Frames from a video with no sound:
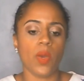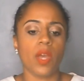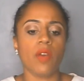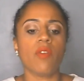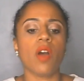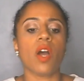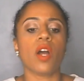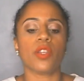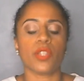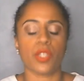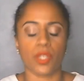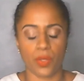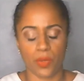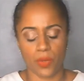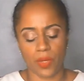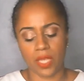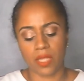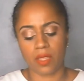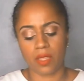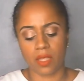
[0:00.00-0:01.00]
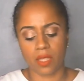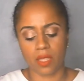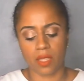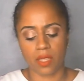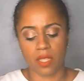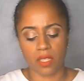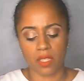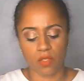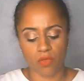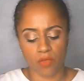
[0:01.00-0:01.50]
are you in
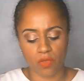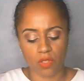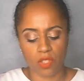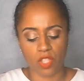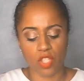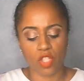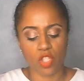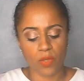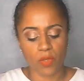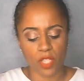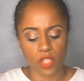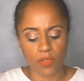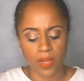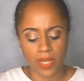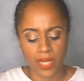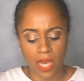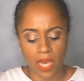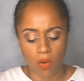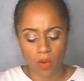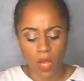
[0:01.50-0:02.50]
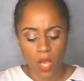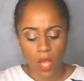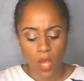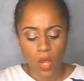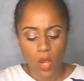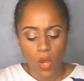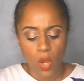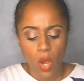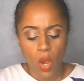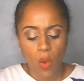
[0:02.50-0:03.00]
this situation right now,
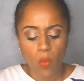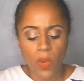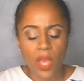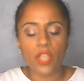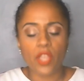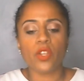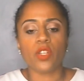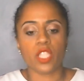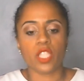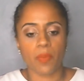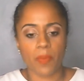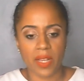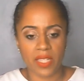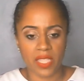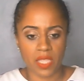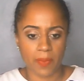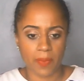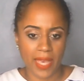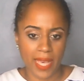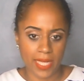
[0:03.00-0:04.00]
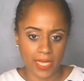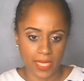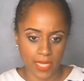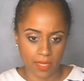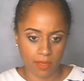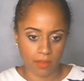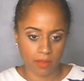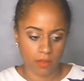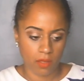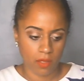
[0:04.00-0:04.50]
and where you're supposed to be
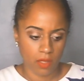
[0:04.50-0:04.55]
heading.